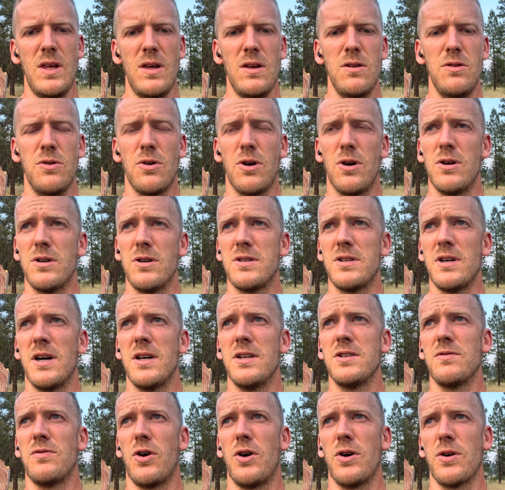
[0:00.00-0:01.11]
there are
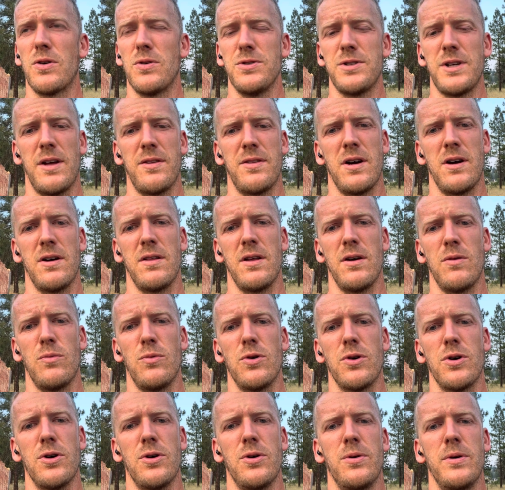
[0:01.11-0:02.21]
tons of articles out there that will
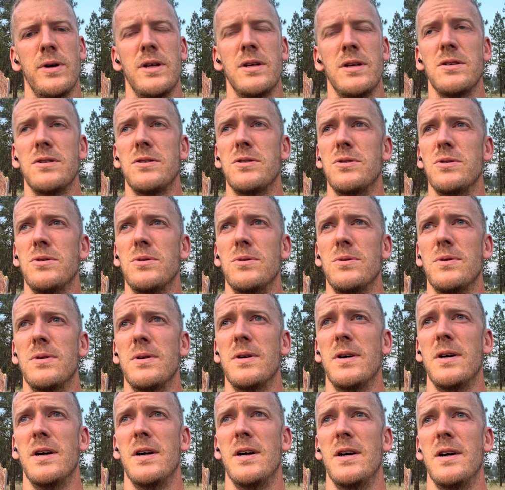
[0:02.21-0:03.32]
go into
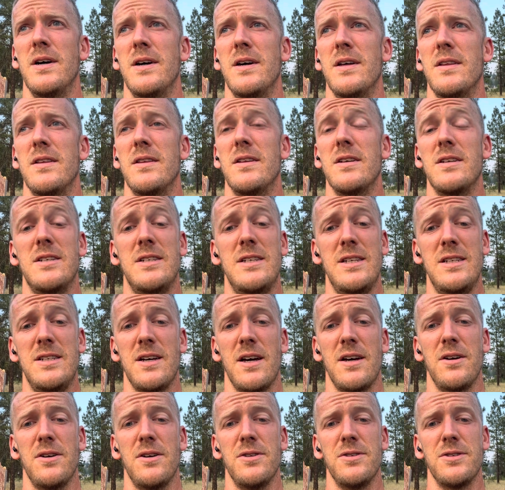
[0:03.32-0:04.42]
the
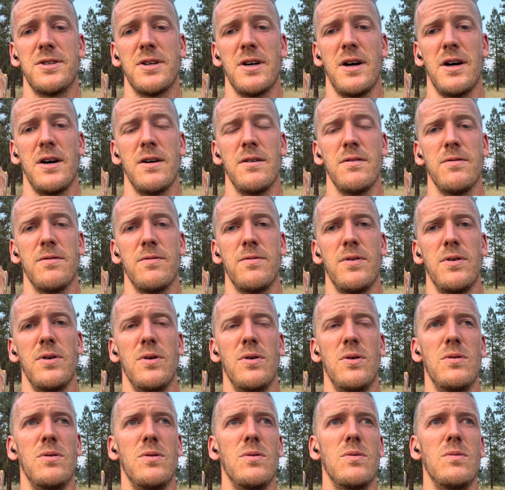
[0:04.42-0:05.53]
details of
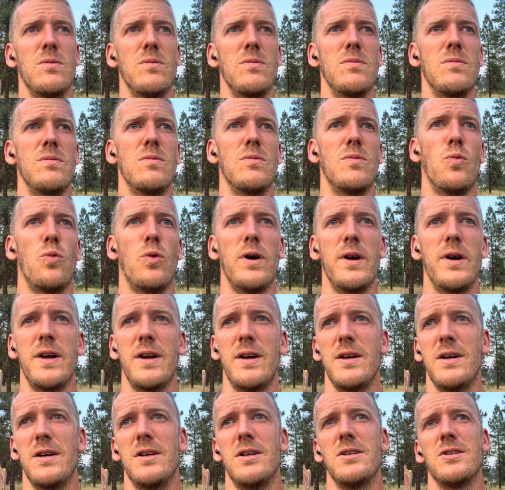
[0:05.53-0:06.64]
what it
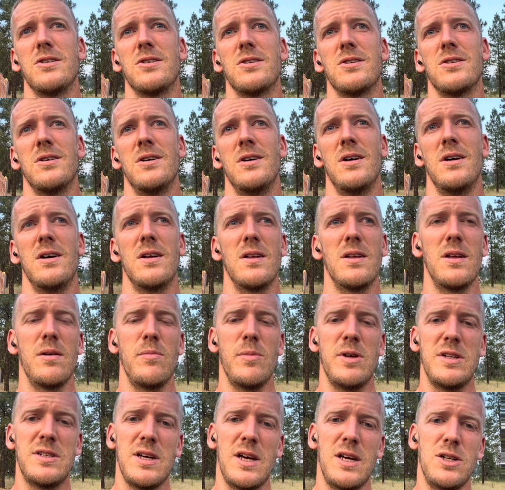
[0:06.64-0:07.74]
is,
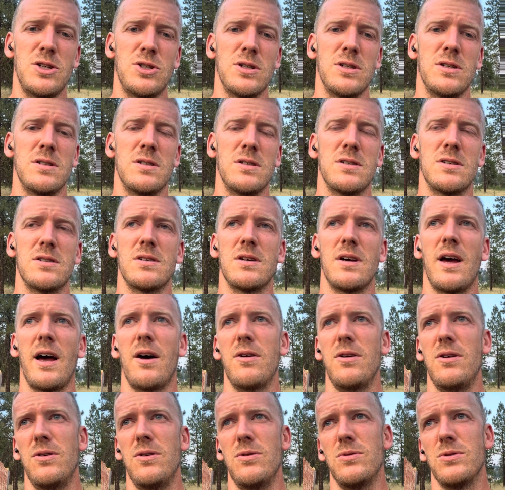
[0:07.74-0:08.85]
limitations, how
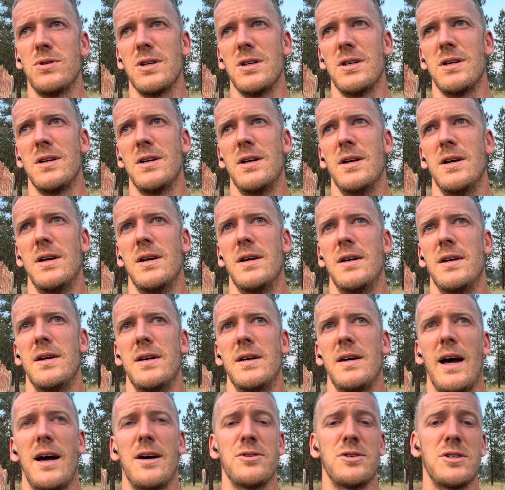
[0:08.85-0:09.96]
to use it,
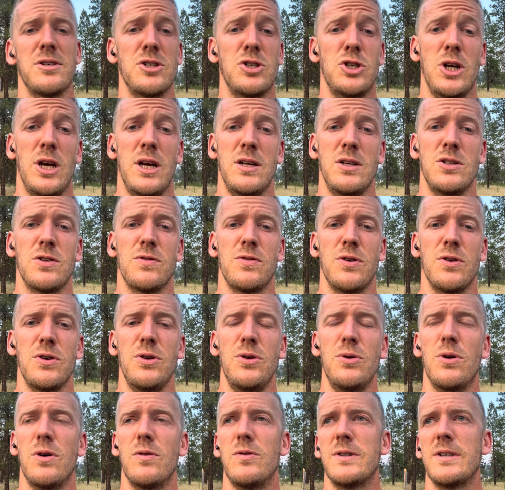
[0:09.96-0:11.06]
how's it changed for
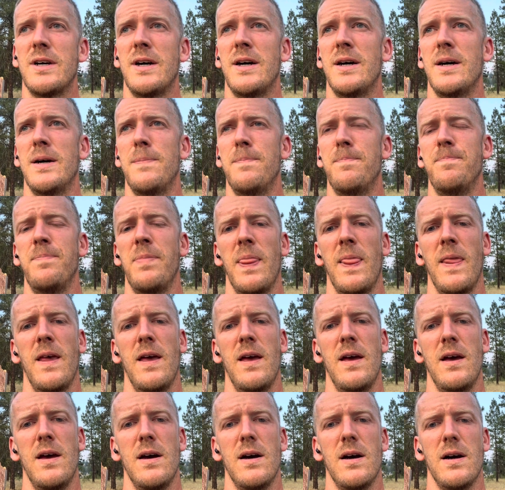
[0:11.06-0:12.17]
you over time?
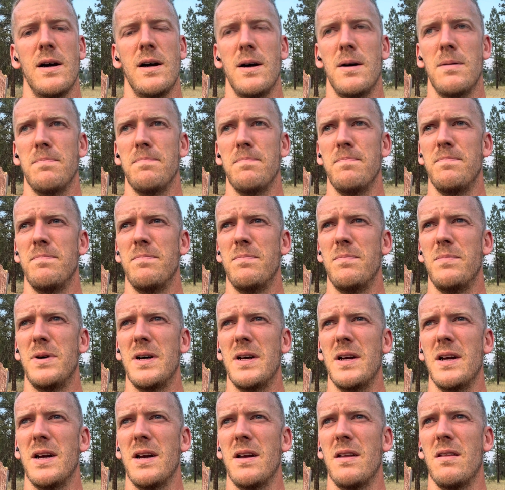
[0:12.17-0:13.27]
Um,
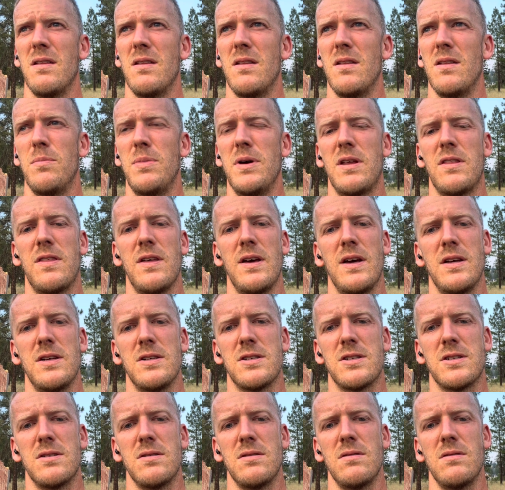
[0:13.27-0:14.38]
but the big thing
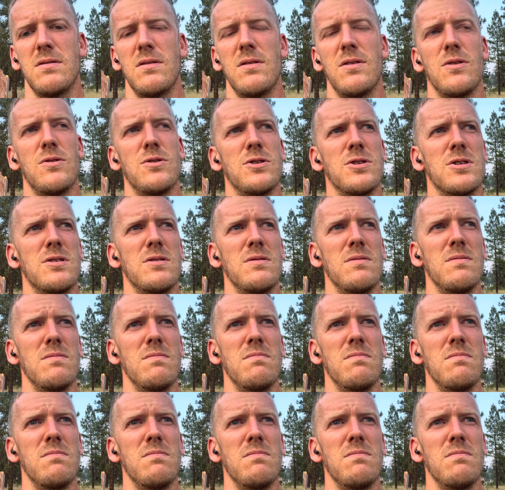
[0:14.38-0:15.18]
is there's